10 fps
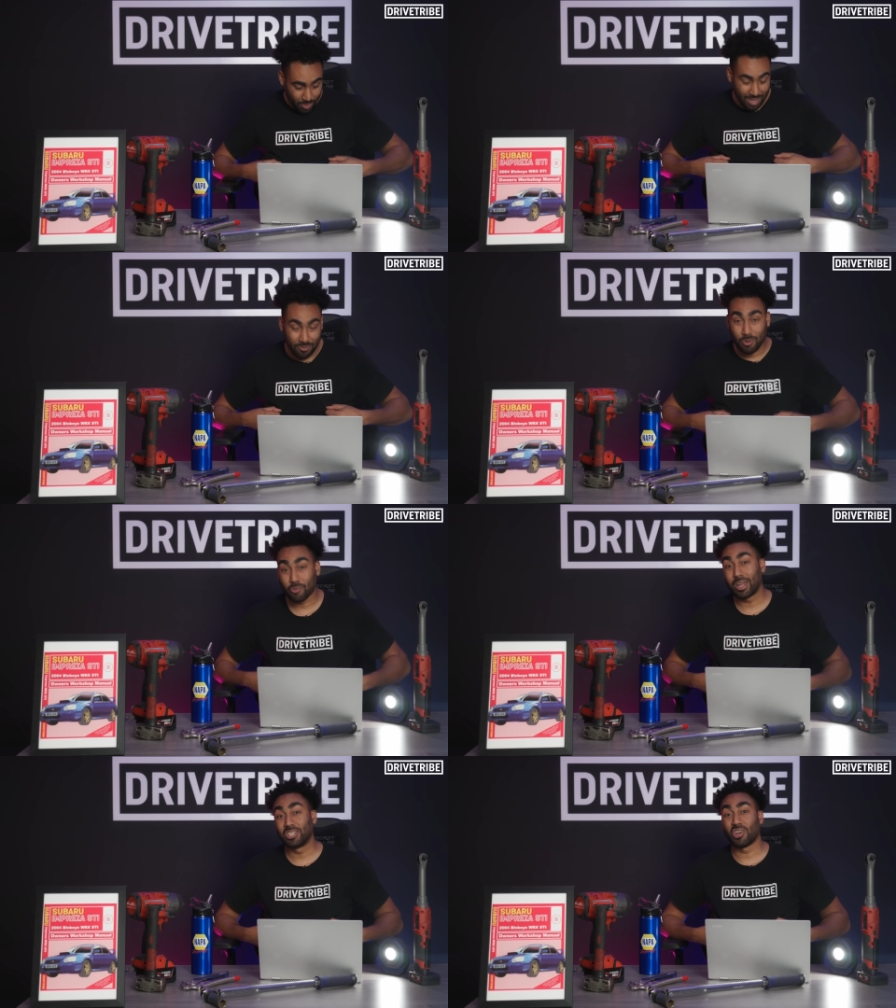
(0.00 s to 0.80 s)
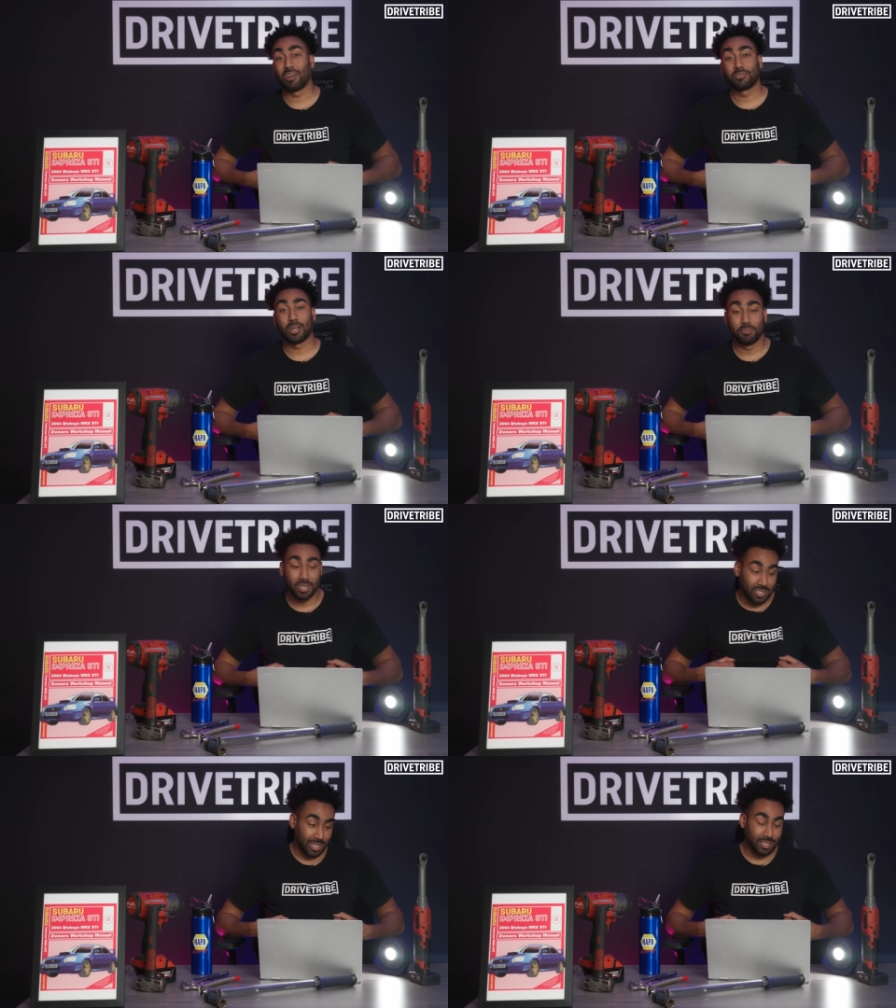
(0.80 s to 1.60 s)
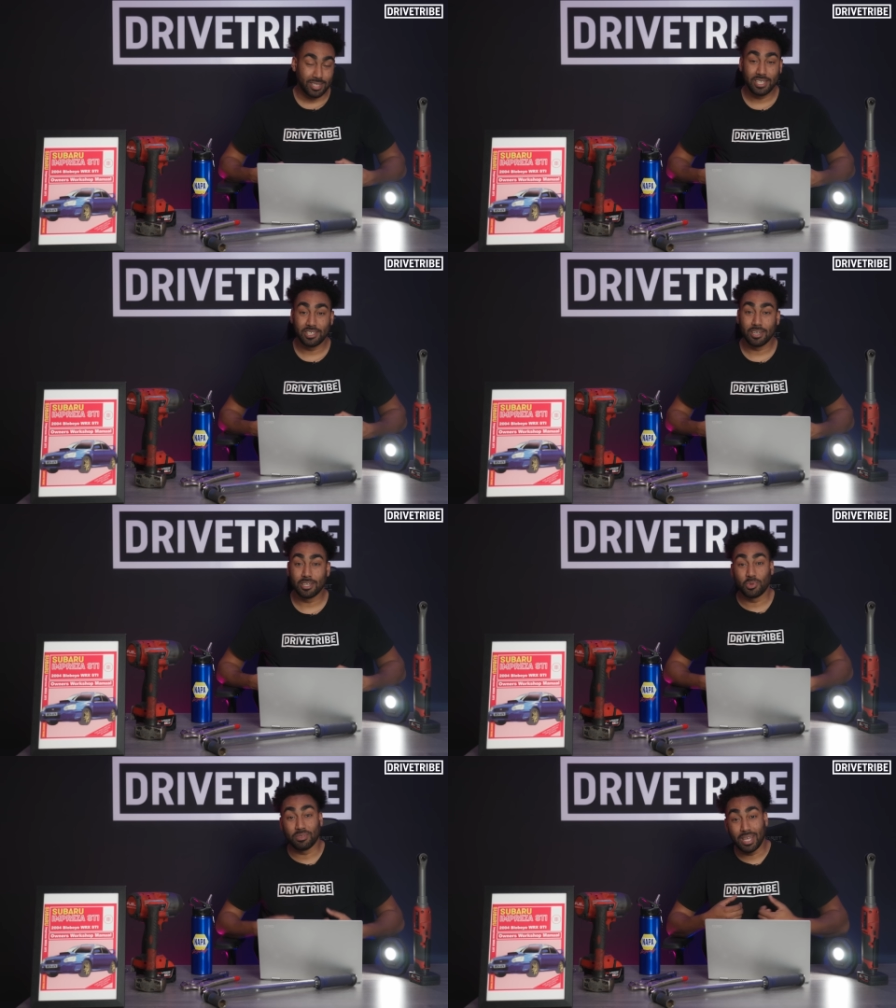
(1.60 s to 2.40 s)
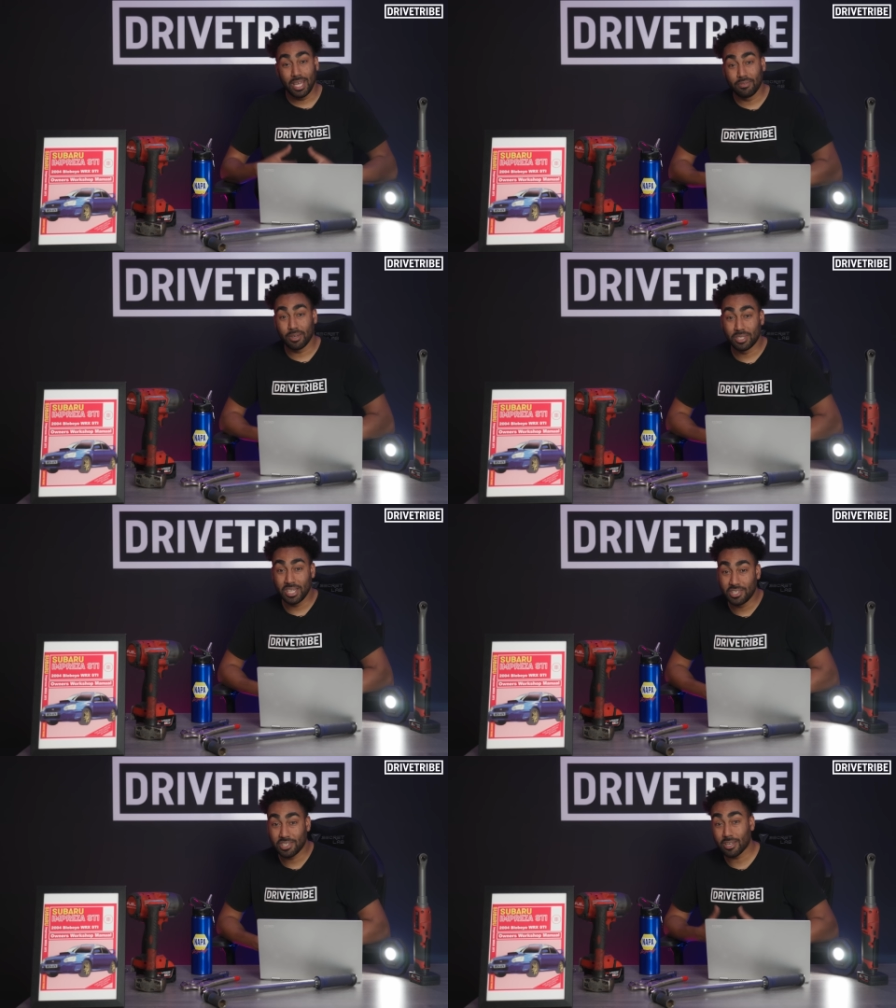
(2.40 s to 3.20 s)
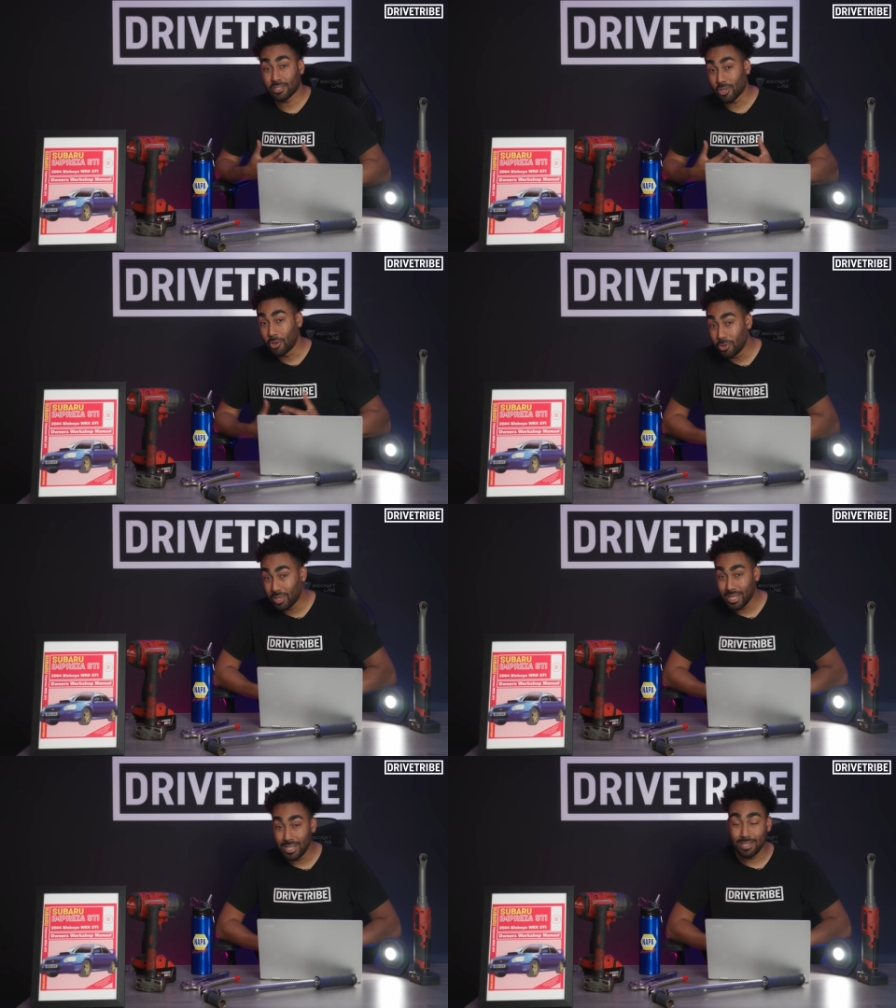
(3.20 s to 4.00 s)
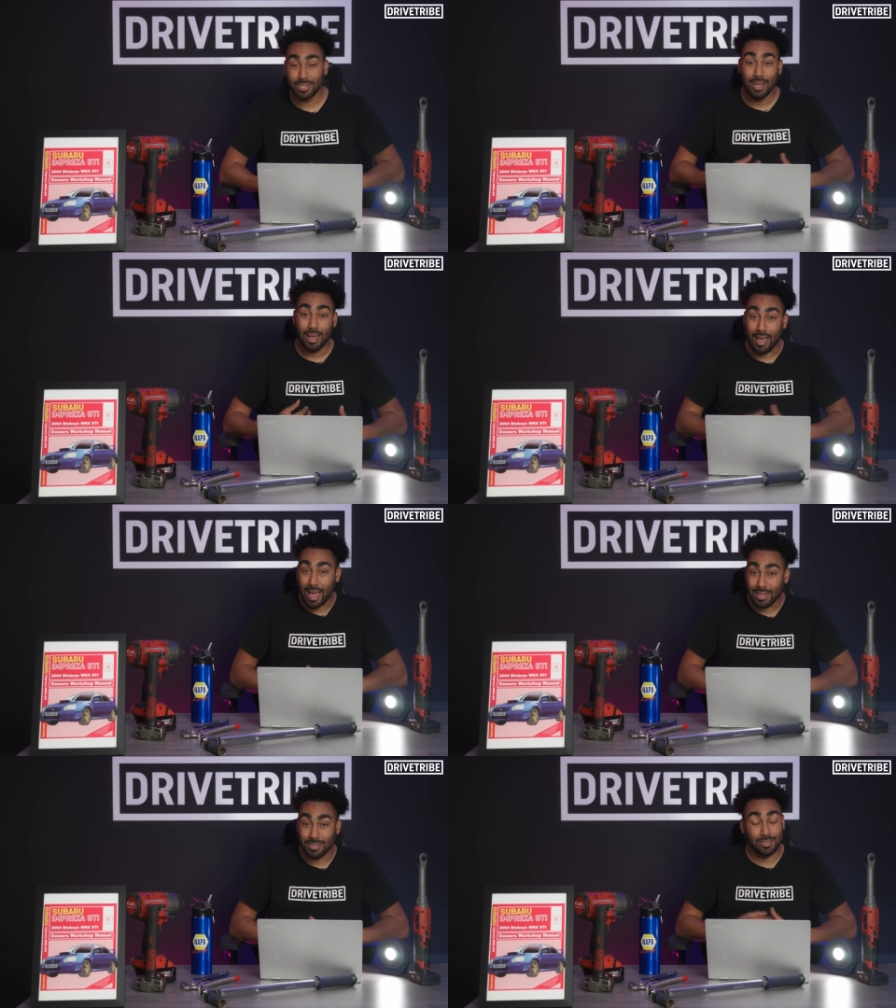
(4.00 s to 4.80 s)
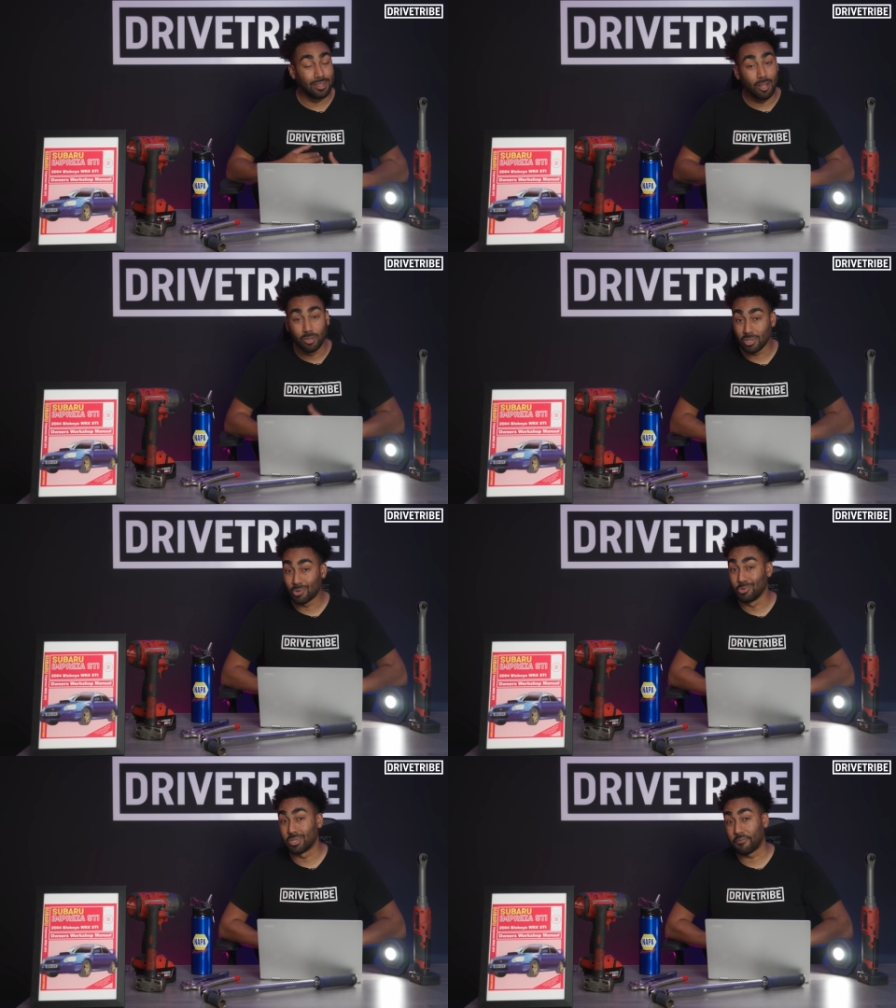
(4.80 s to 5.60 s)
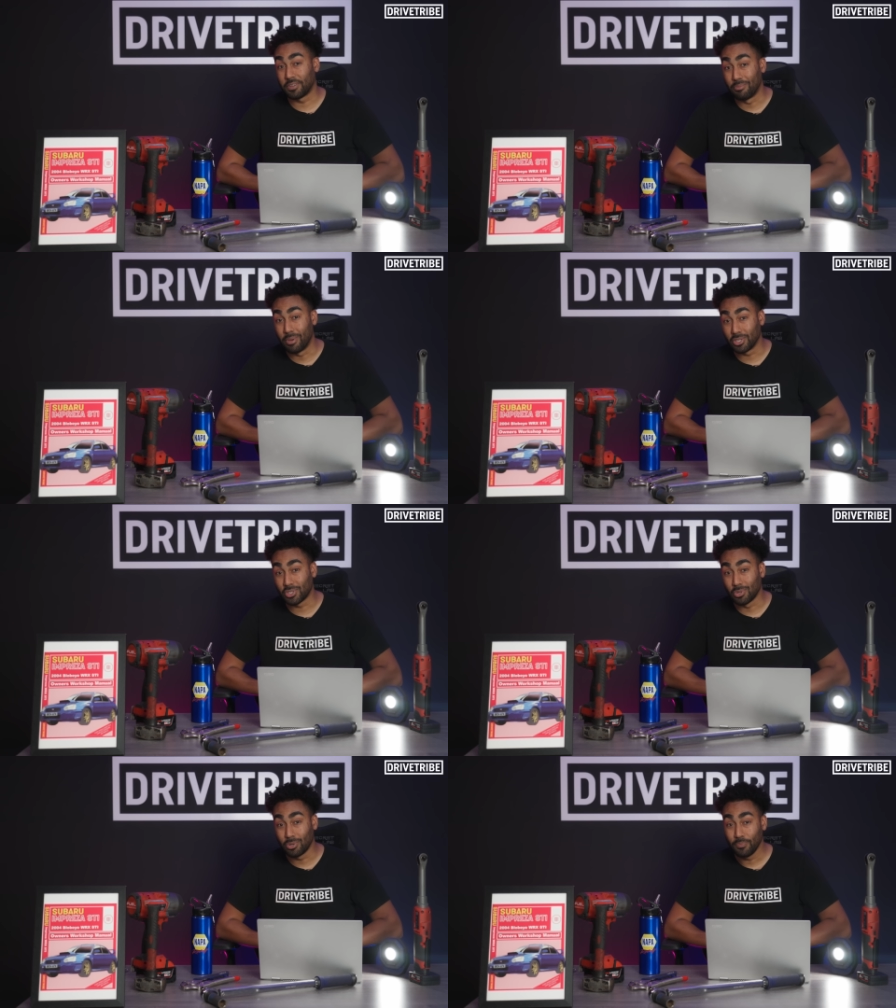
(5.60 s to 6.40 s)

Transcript: we have great DRIVETRIBE merch like the t-shirts, we have the Evo t-shirts, hoodies, hats, loads of cool stuff in the merch store.